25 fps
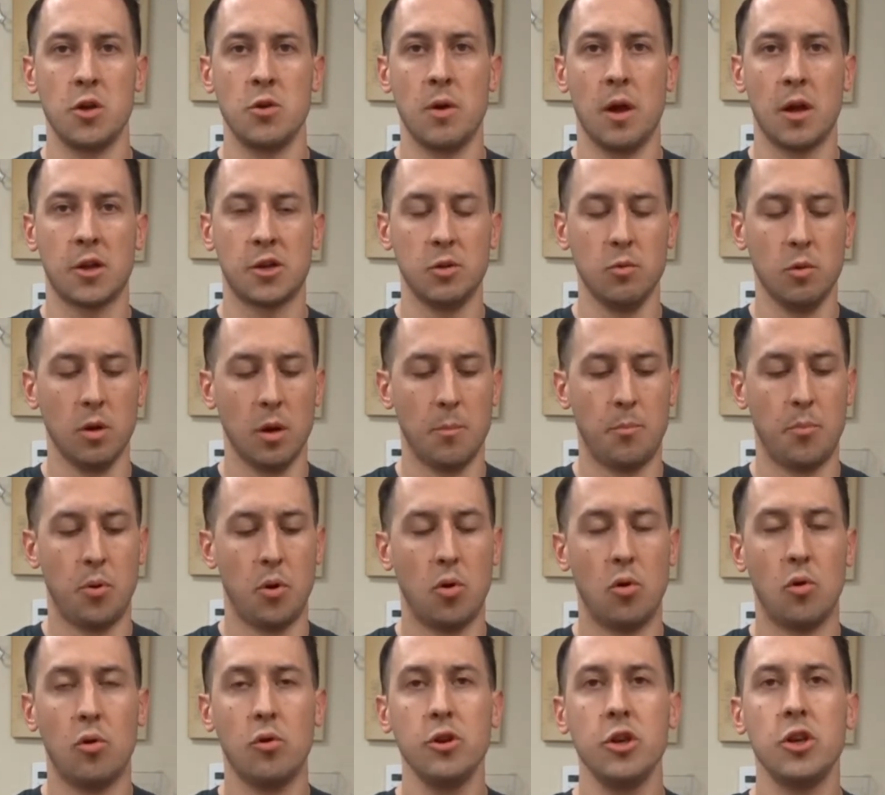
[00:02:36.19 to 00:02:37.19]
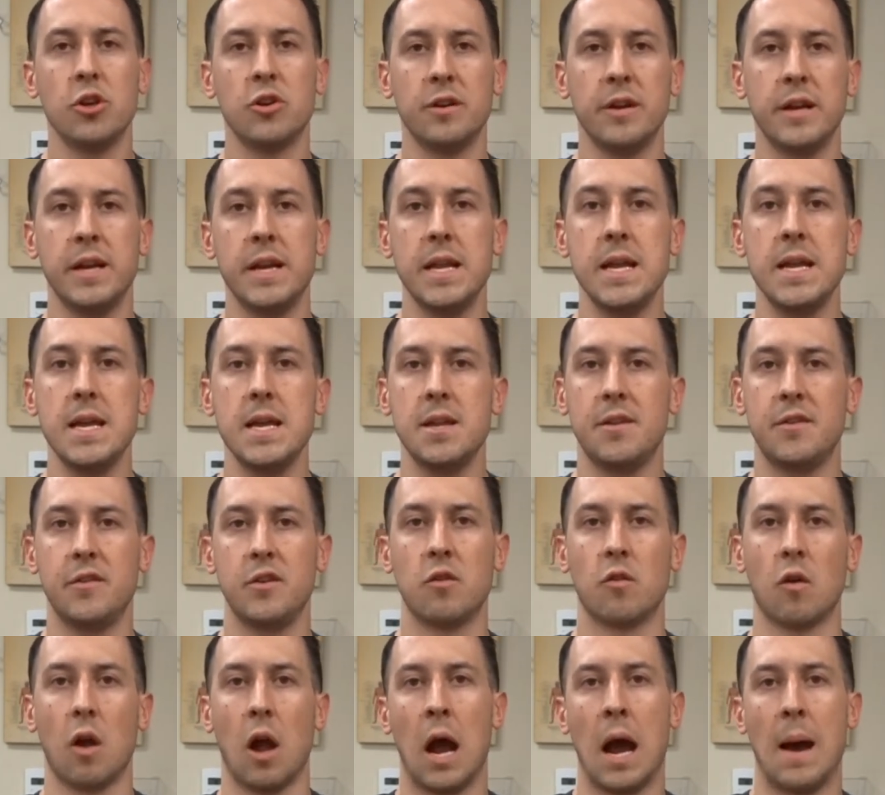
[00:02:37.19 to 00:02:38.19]
you actually want to pull your knee to
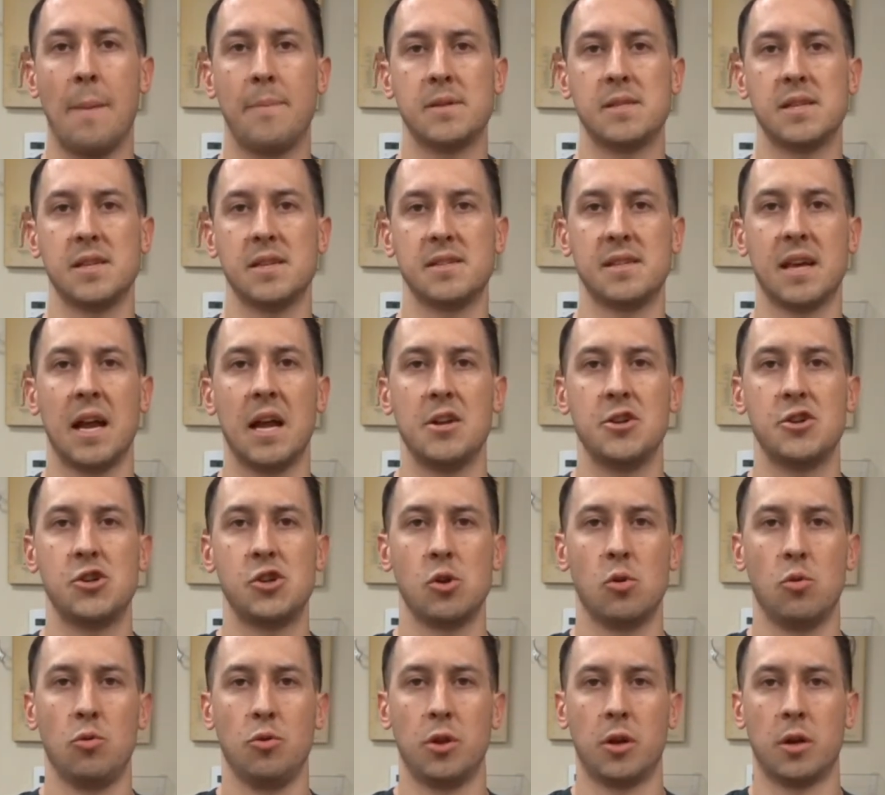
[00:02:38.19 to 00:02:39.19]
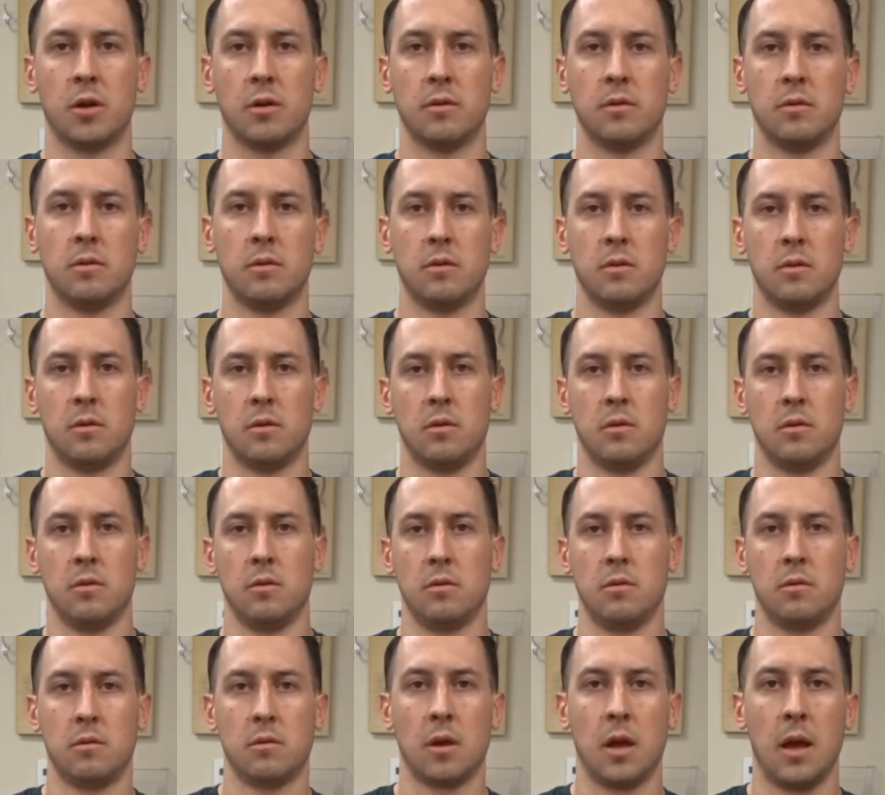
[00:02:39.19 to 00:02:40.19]
your opposite side shoulder,
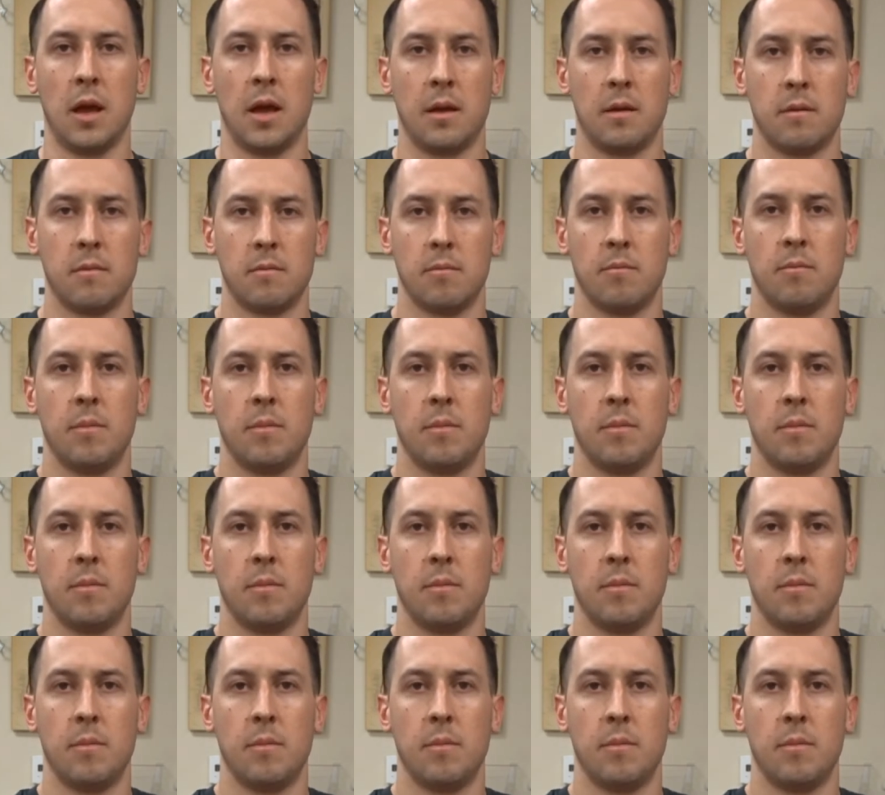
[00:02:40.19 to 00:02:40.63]
okay?